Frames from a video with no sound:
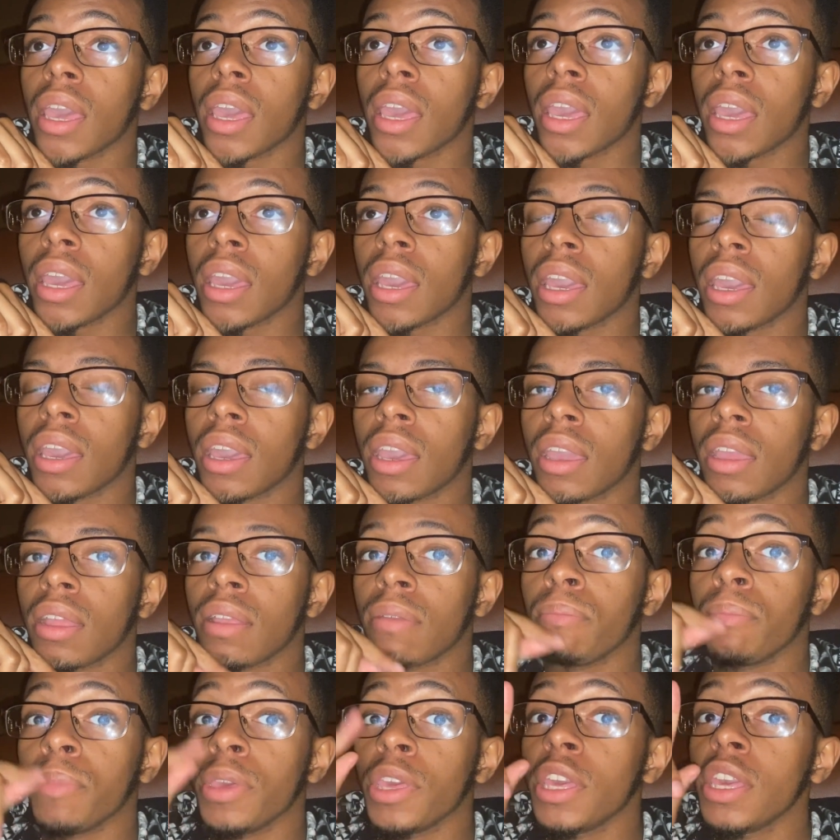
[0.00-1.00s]

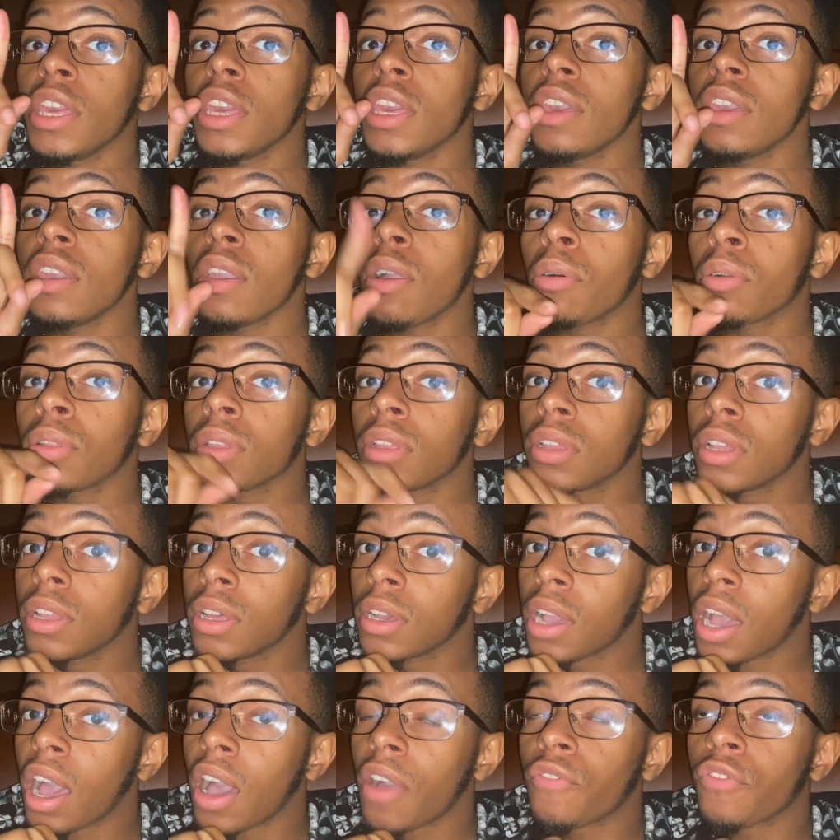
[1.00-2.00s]
and be on the
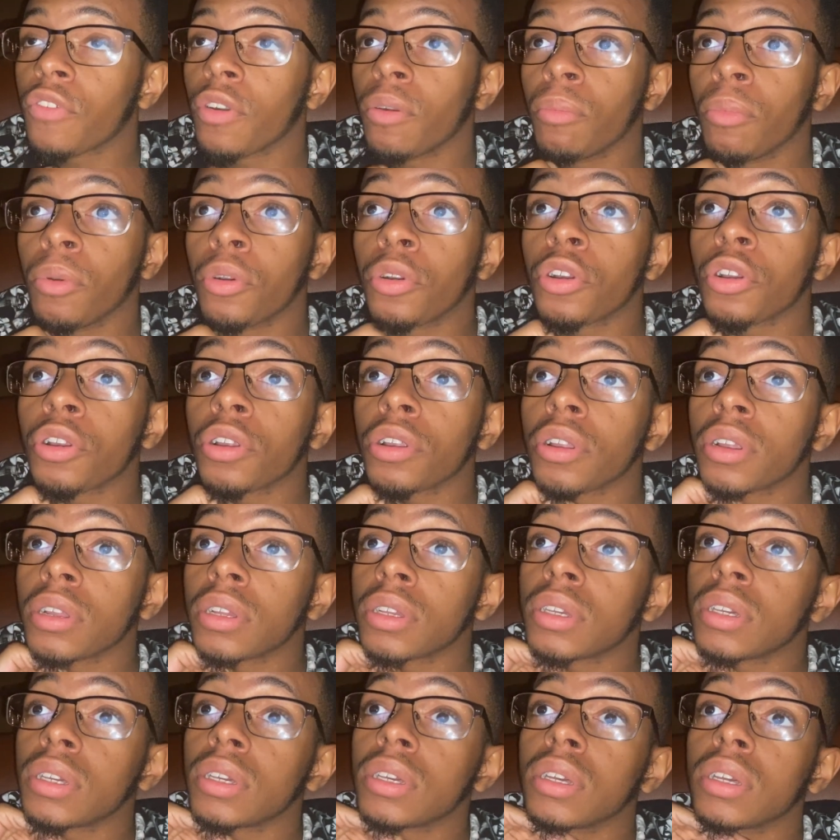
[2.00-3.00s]
lookout for
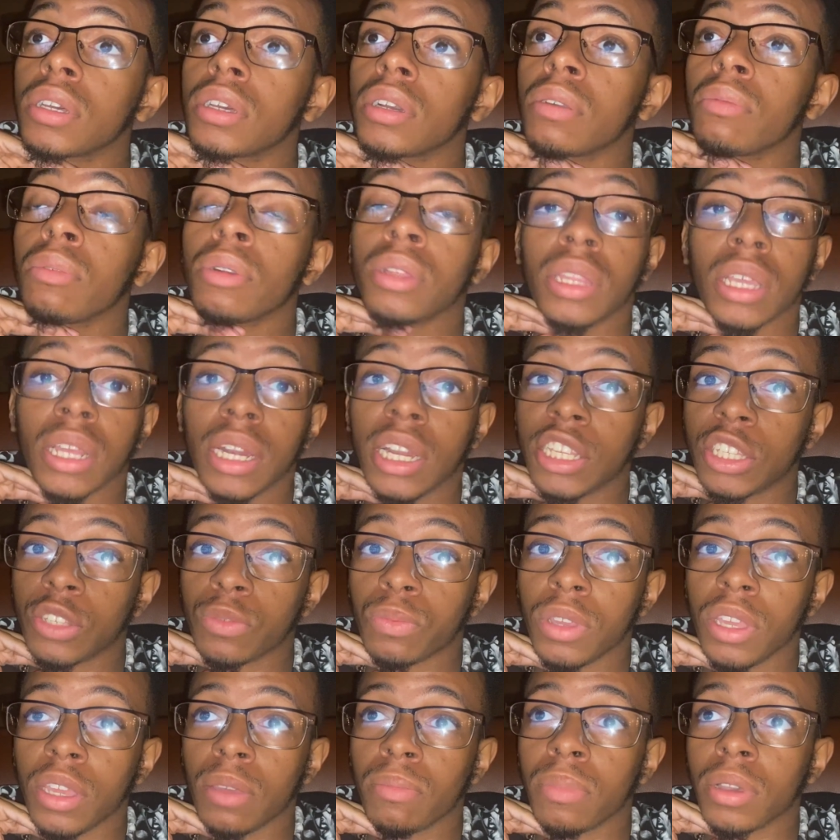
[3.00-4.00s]
more within this
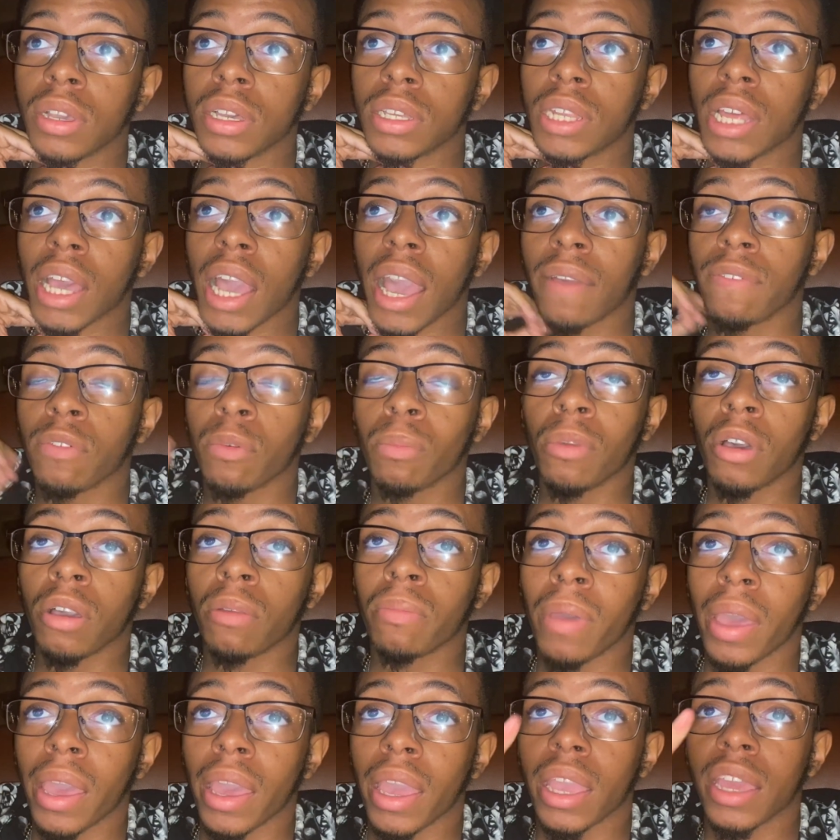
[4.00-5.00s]
week because I have a
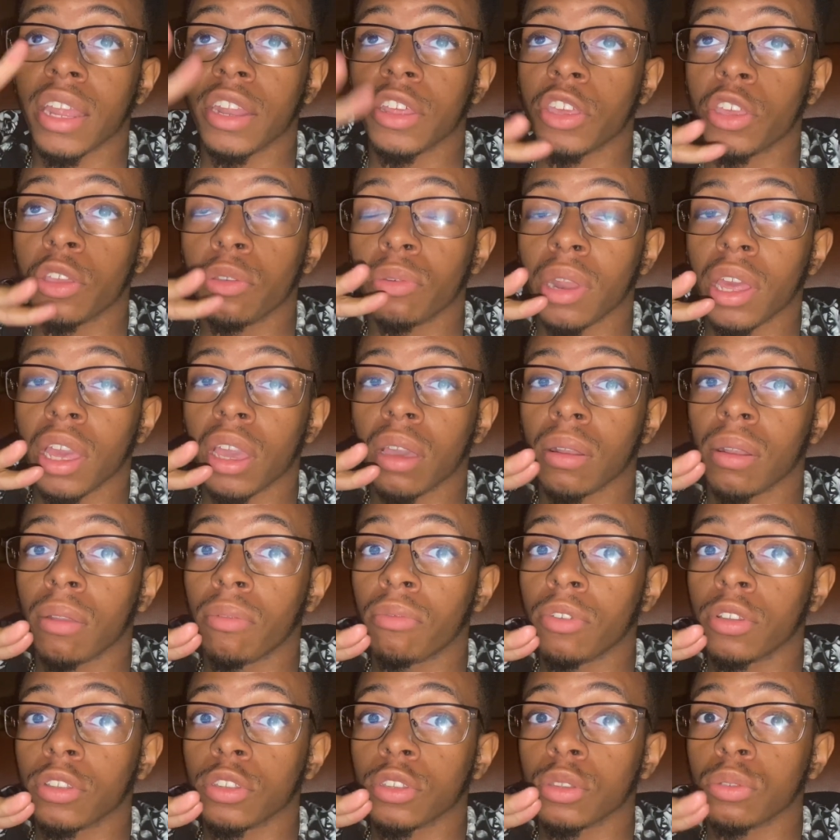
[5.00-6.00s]
mukbang and a Q&A coming
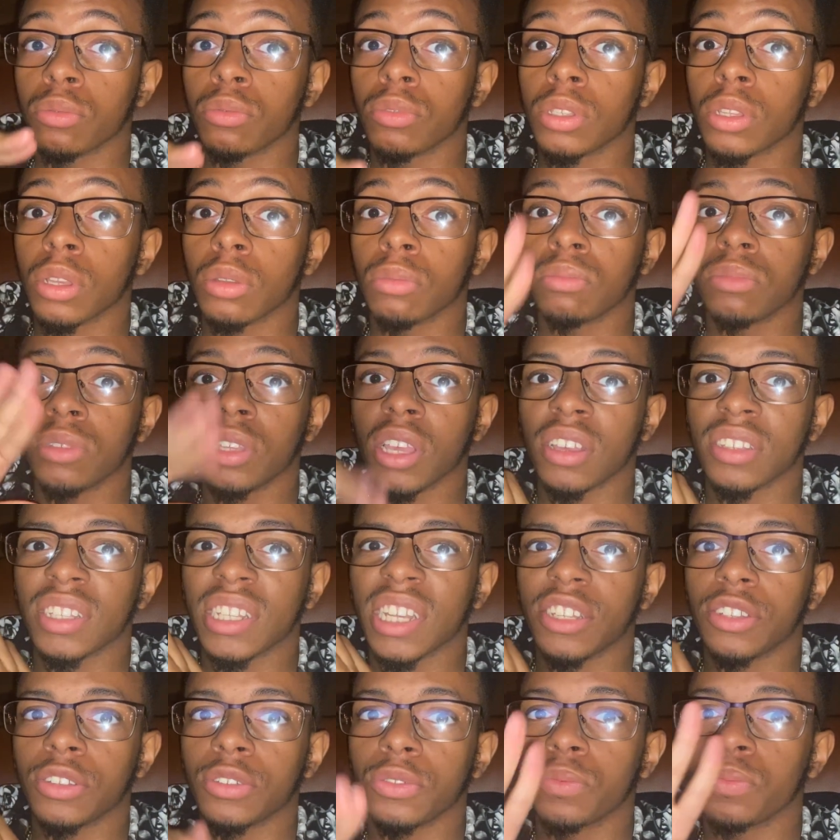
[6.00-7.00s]
real soon. So y'all
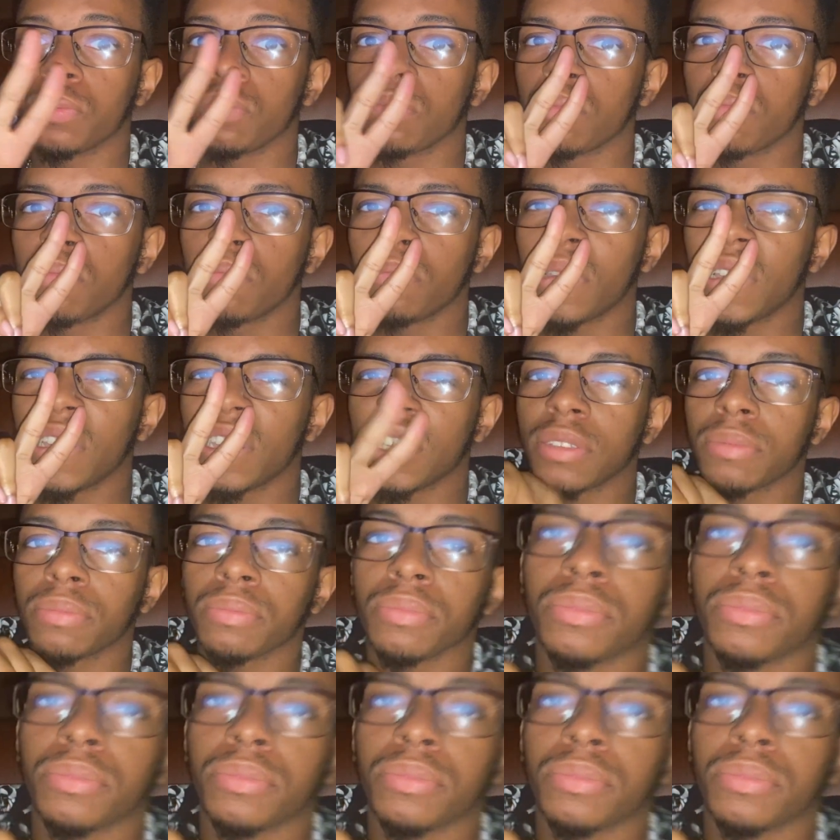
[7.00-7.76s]
stay tuned. Peace